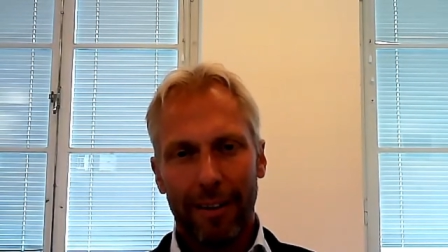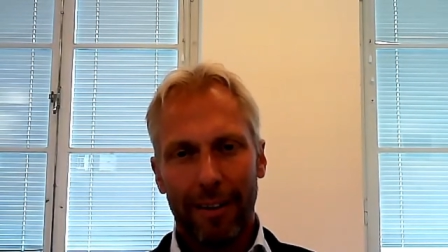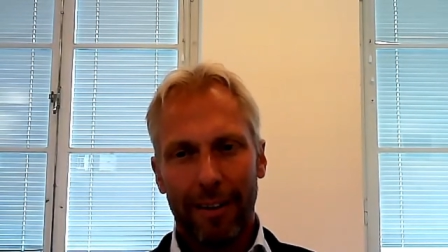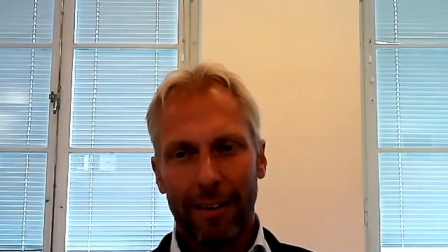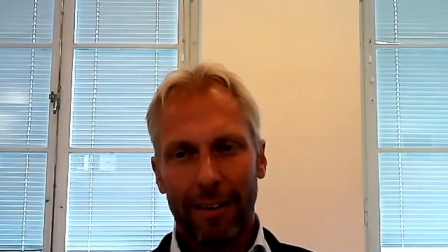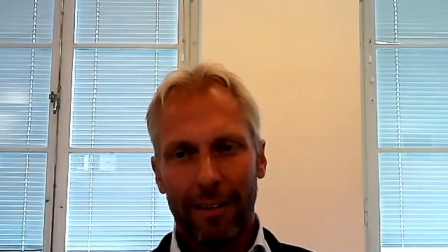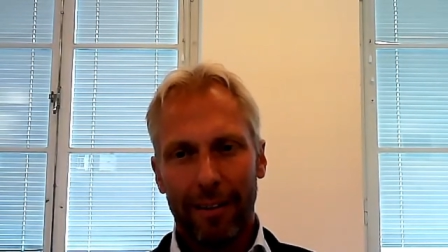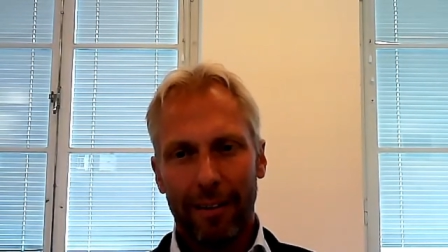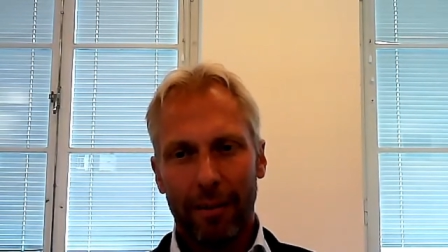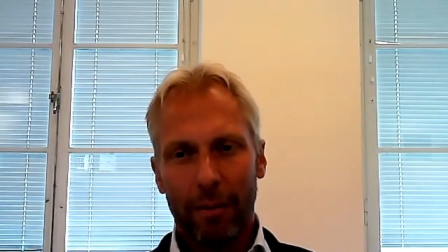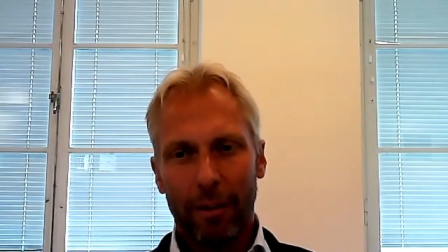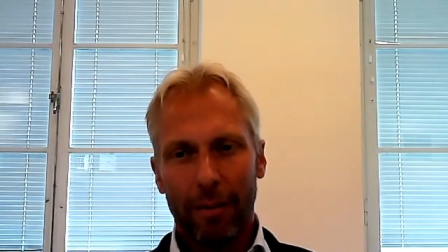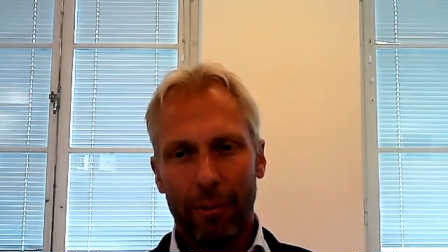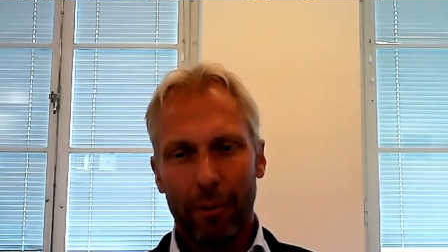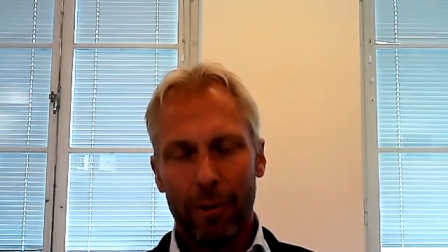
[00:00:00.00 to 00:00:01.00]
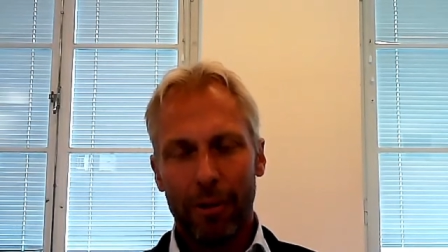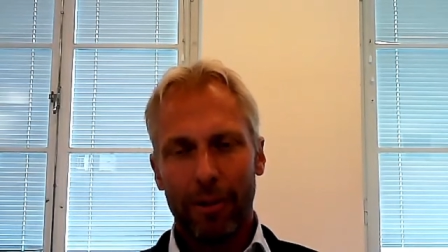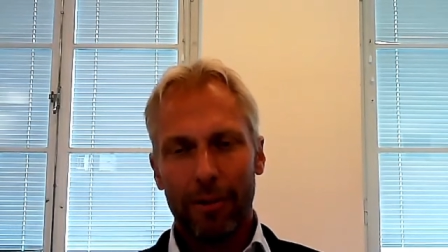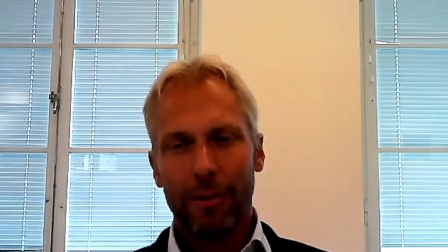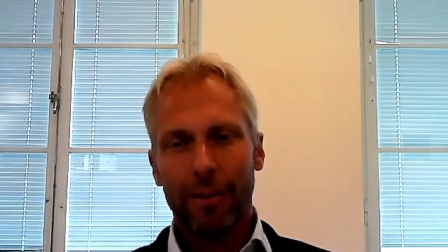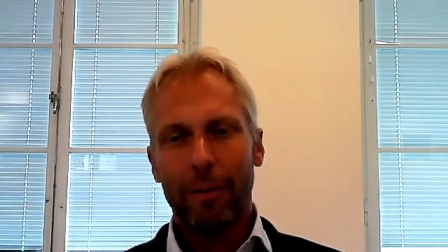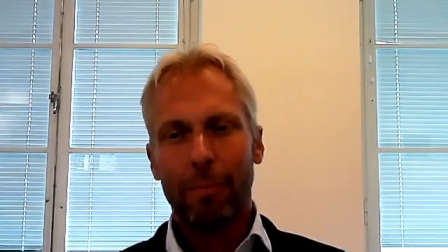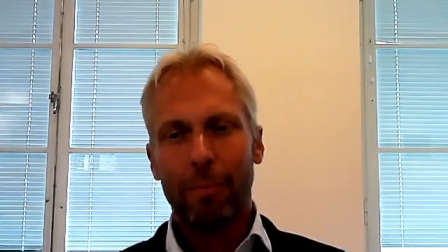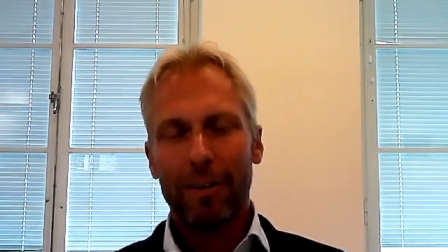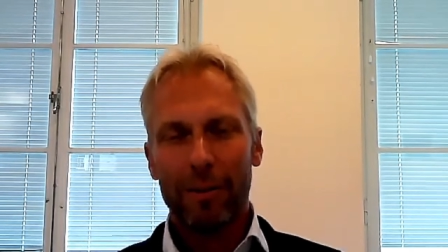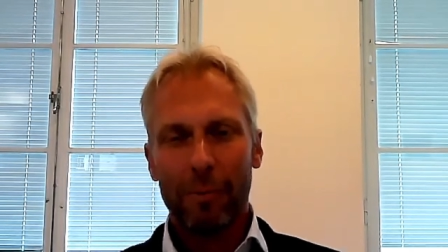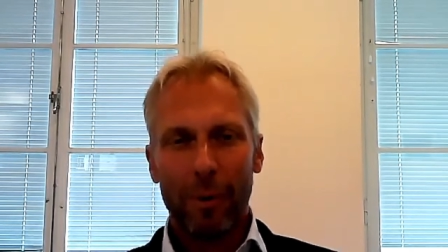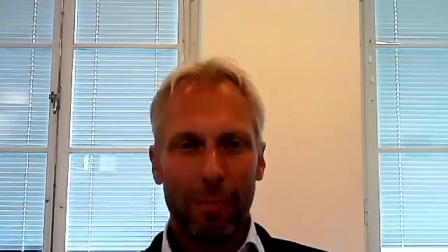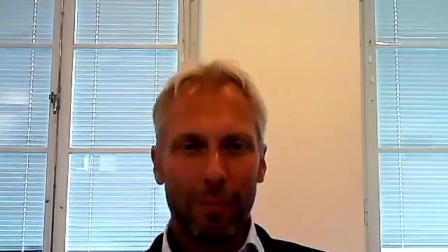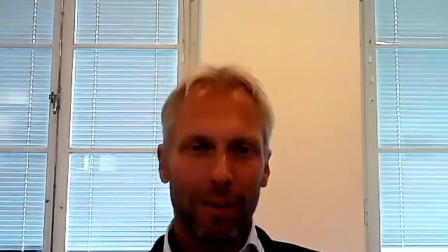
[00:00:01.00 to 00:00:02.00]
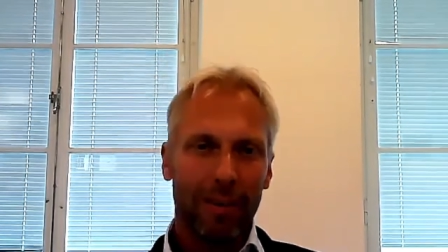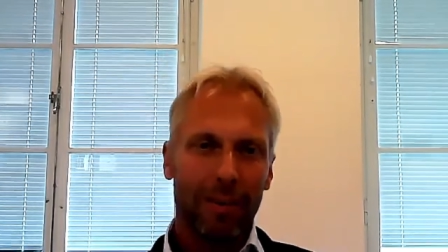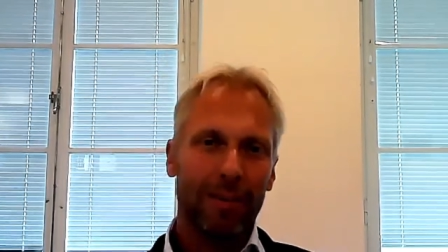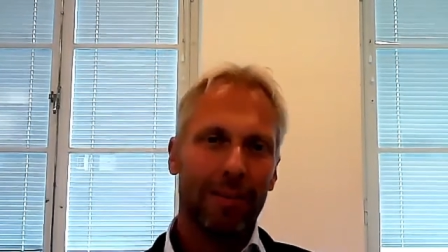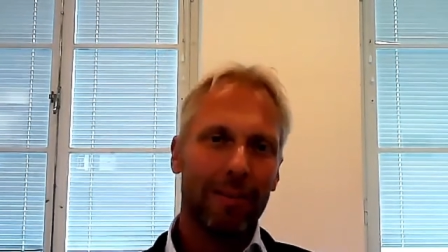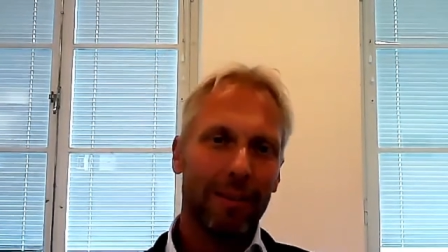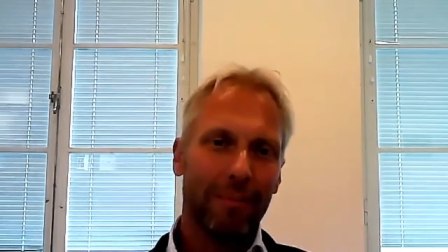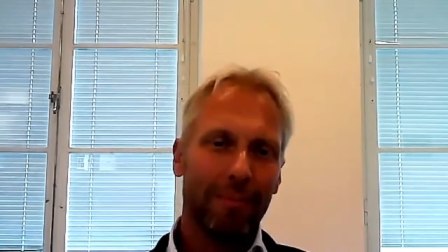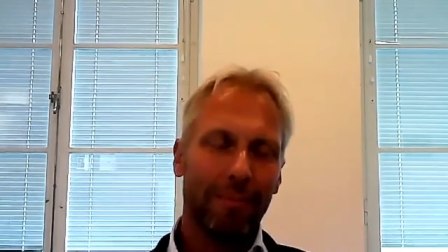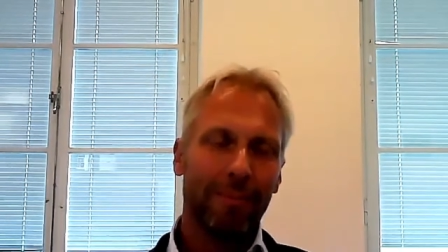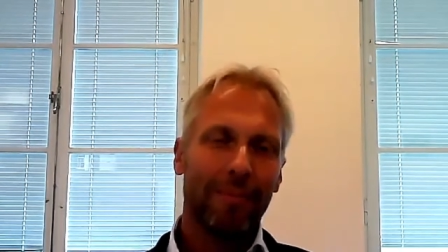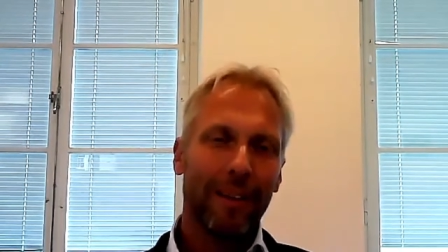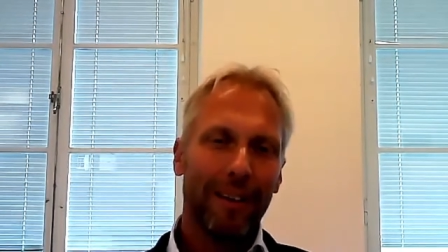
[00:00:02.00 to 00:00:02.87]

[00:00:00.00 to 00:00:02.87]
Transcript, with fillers: Unfortunately, he passed away, but it's um,